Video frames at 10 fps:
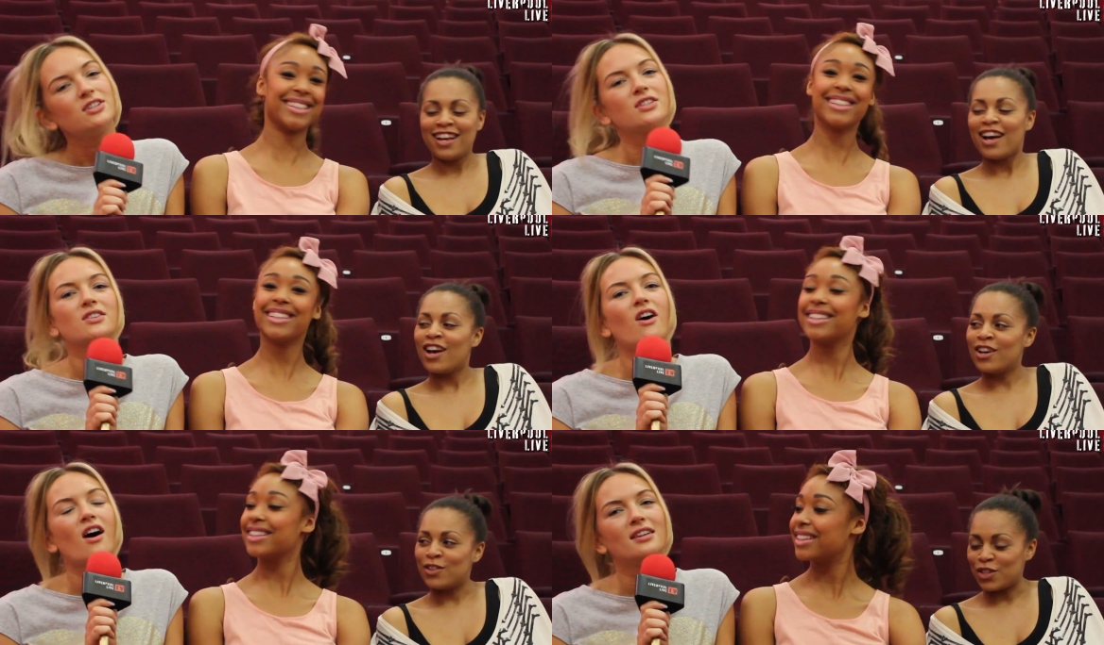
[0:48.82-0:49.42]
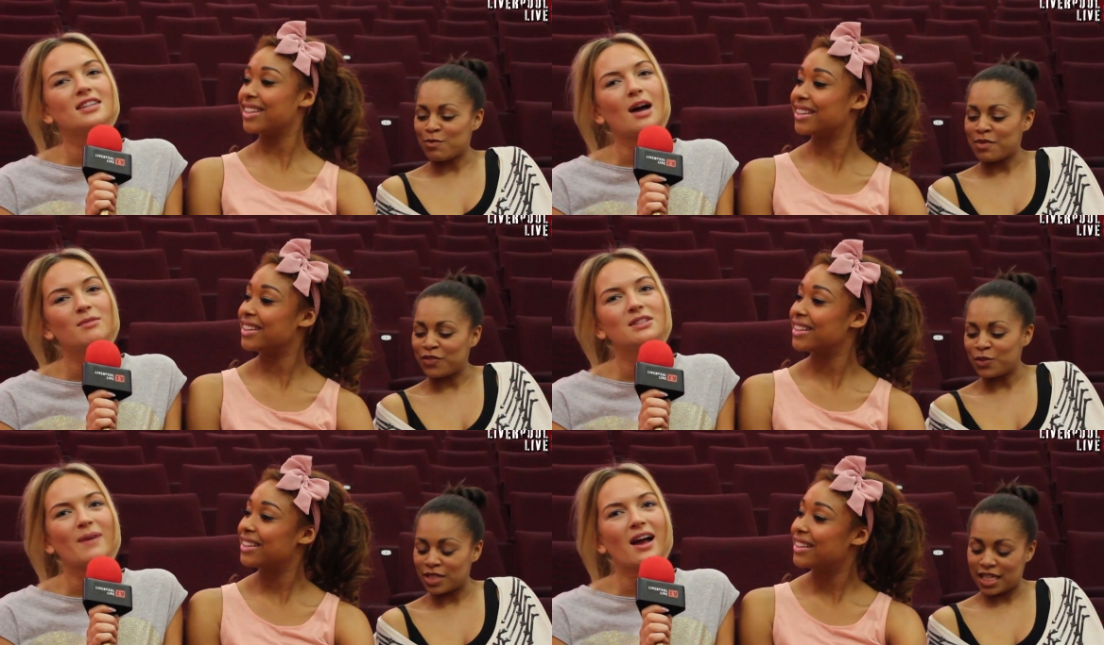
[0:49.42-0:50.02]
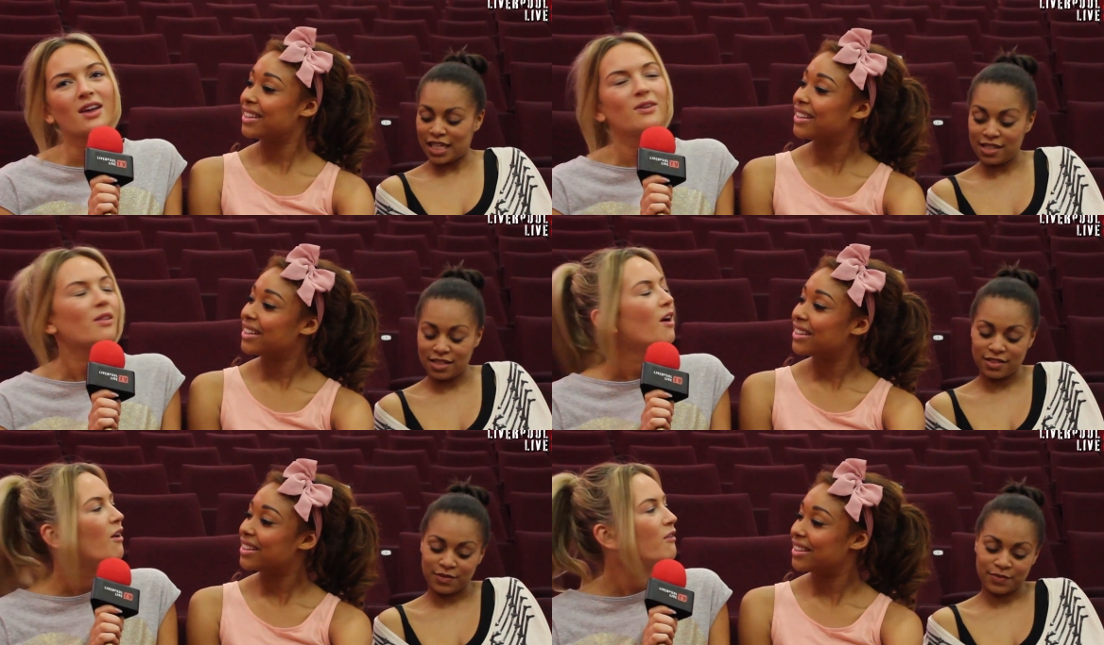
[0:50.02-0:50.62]
Speaker 1: just oh, got oh, Tamla's back throughout the
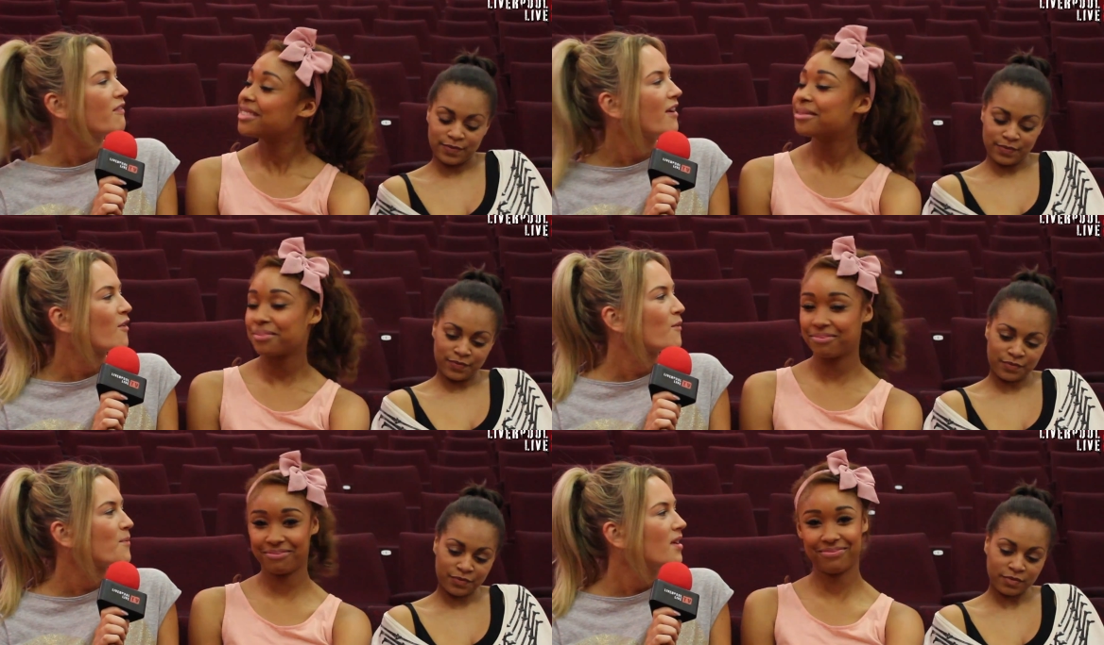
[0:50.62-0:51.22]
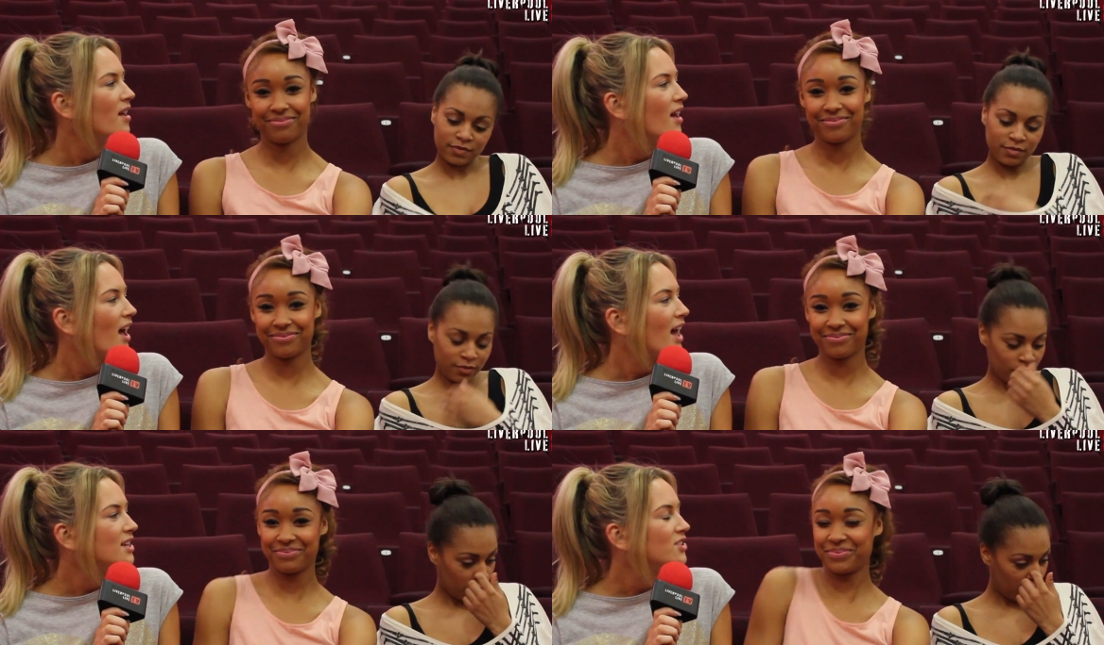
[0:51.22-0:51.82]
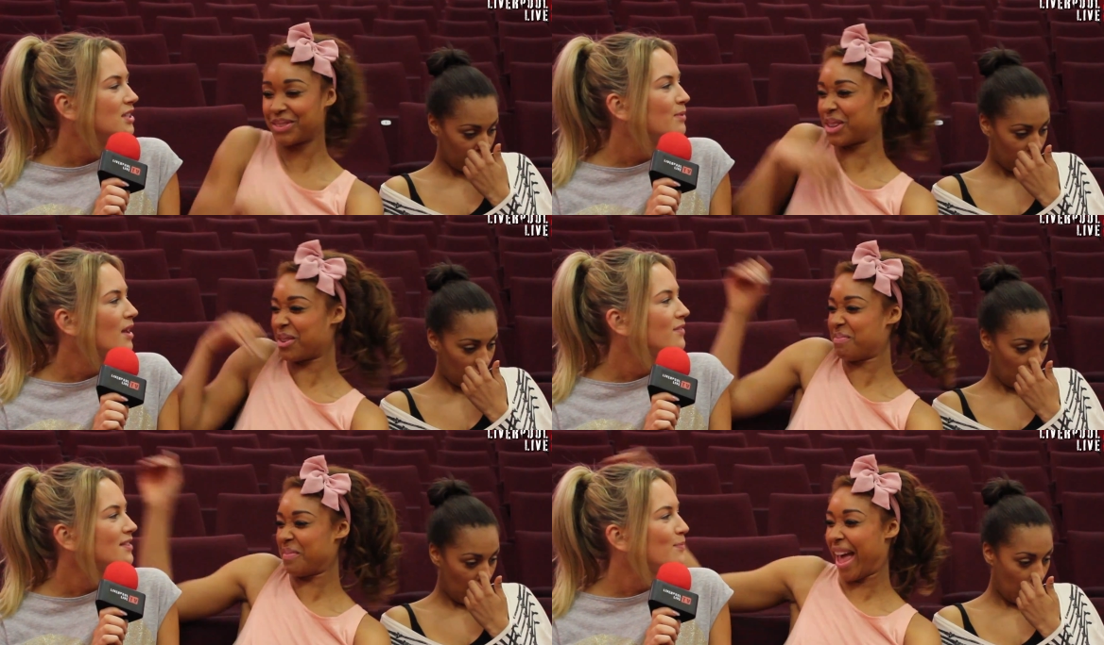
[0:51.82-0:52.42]
whole film. And it's just a bit
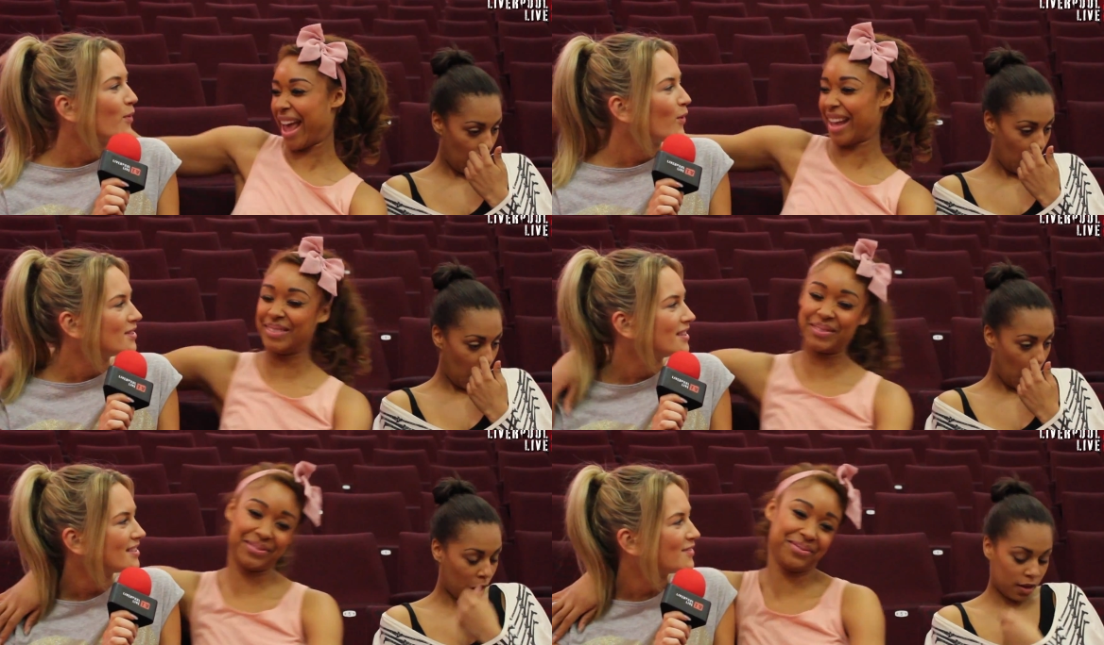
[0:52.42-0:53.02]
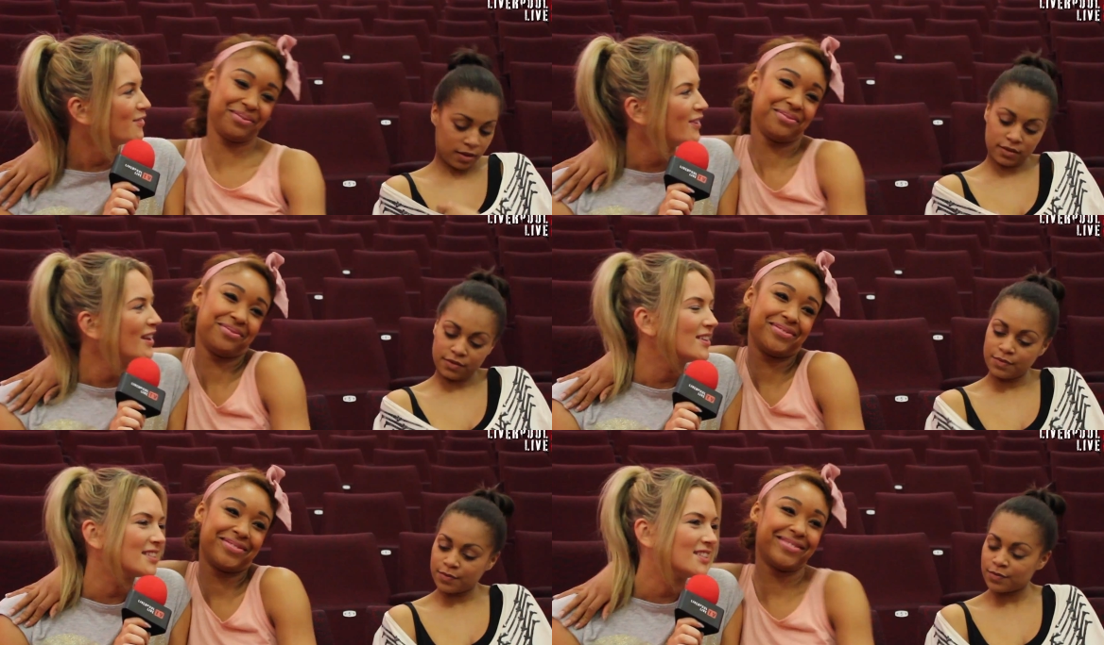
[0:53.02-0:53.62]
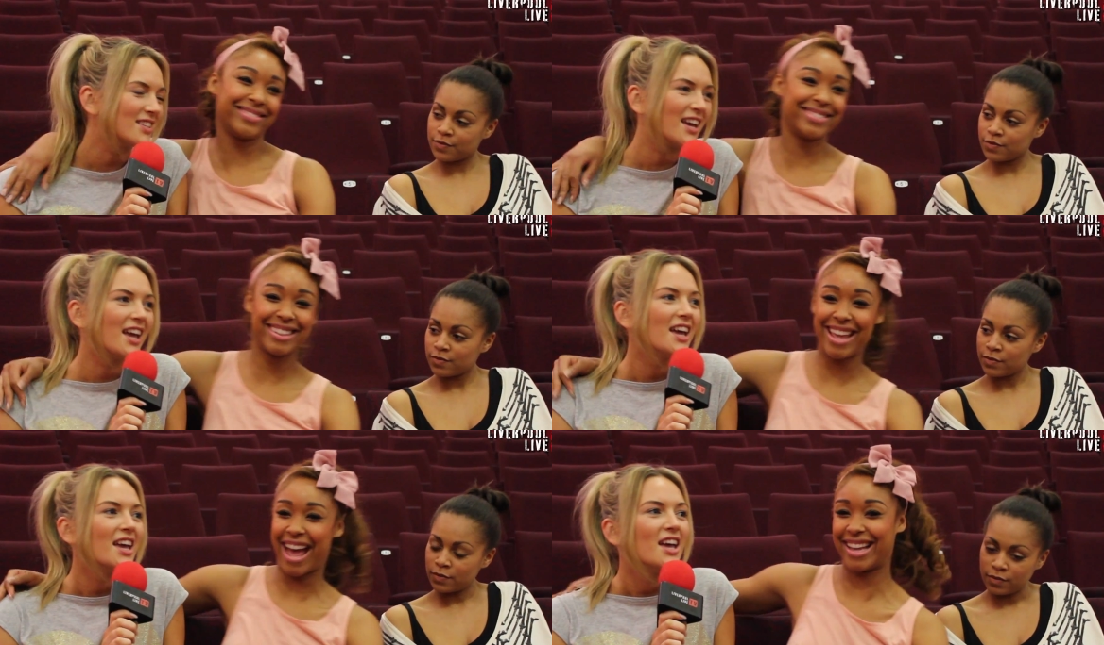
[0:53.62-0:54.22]
of a support system for you, isn't she?
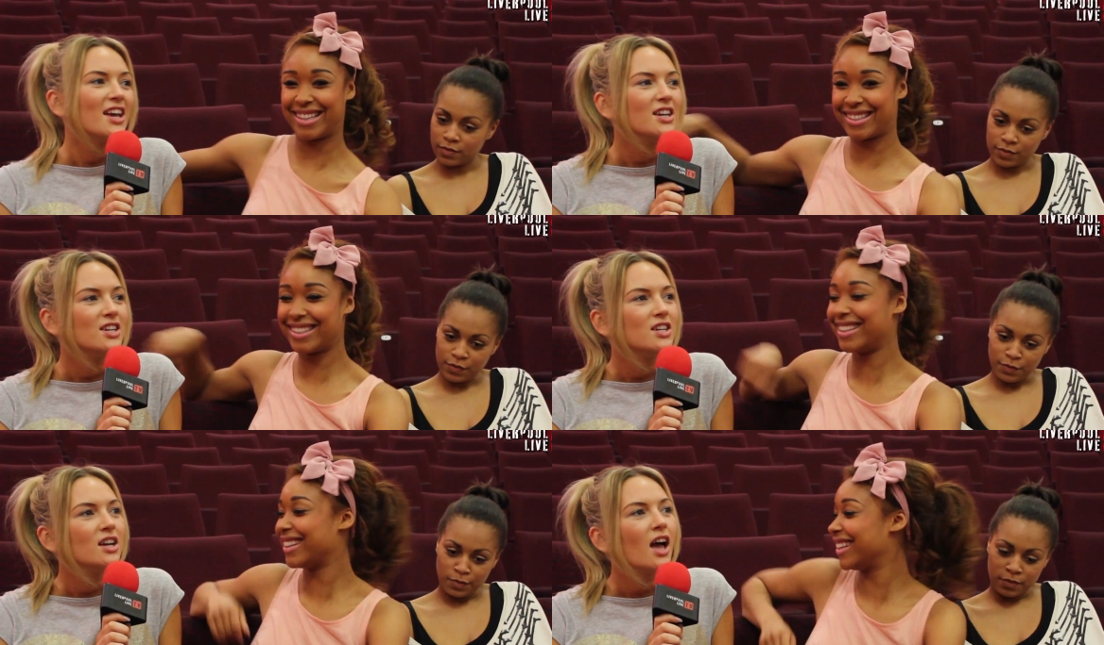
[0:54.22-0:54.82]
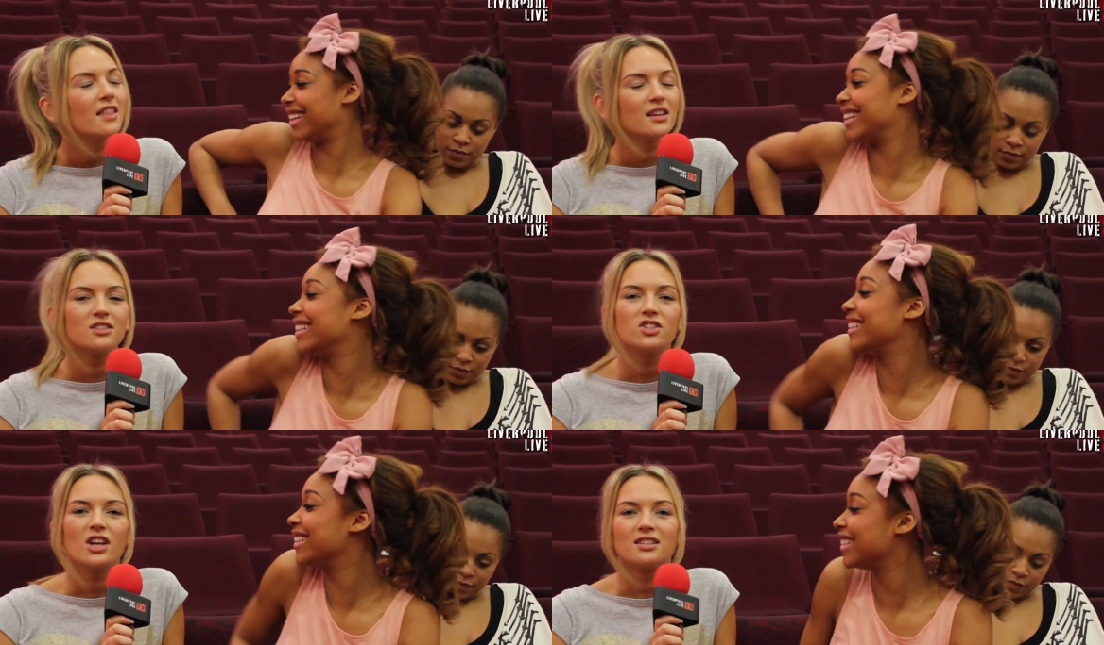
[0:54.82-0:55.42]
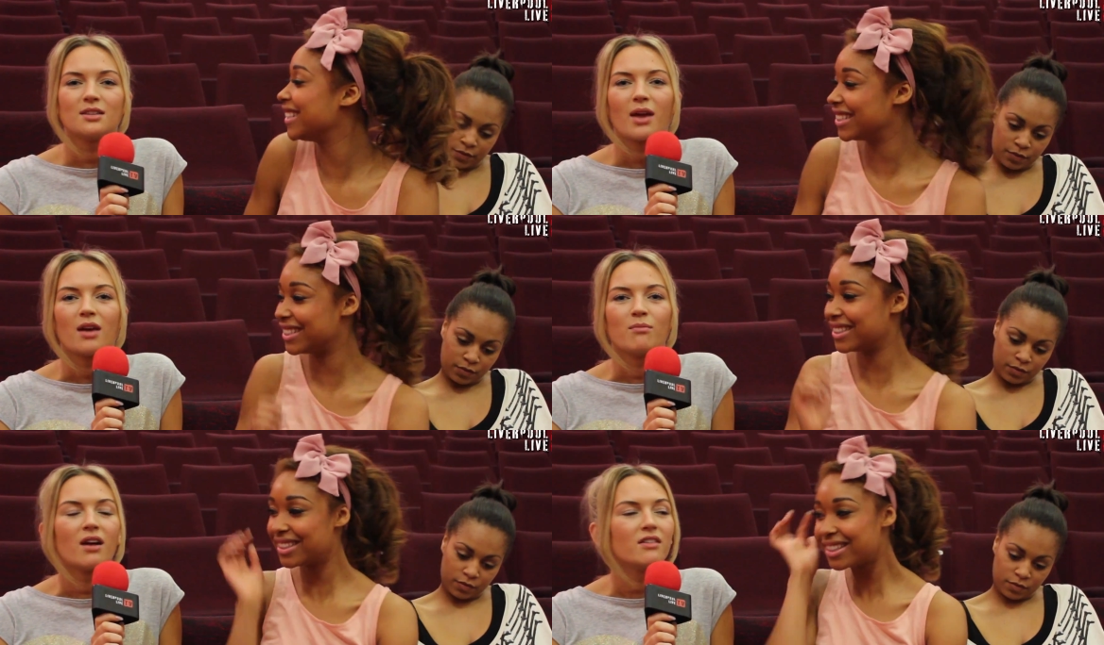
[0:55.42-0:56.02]
Yes. Oh, and she ends up getting
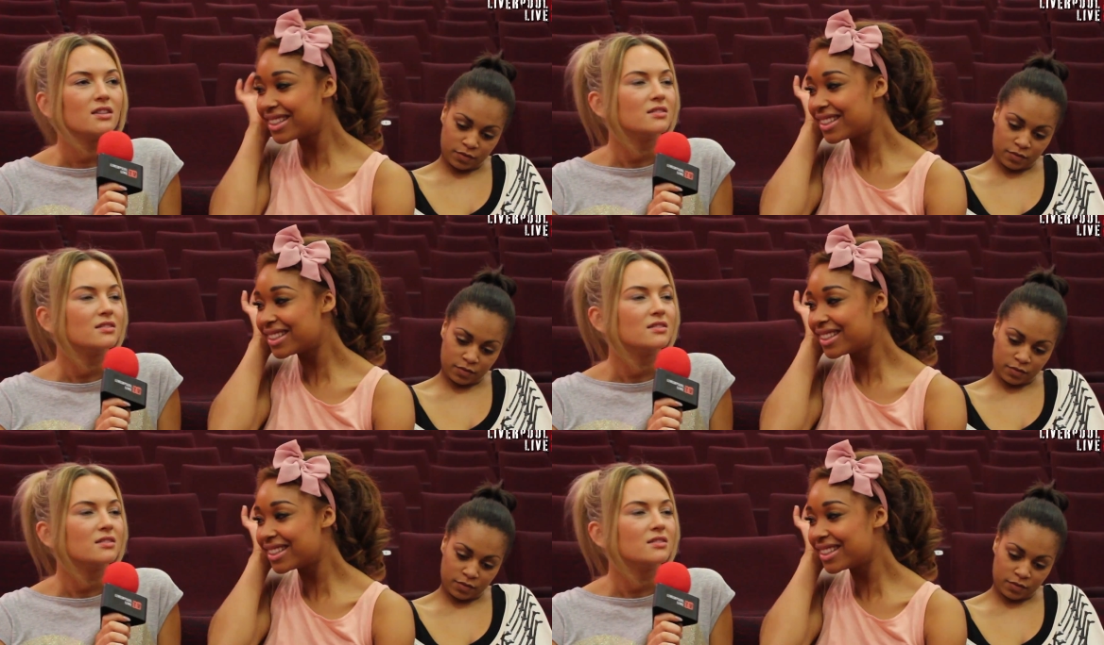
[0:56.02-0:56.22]
married.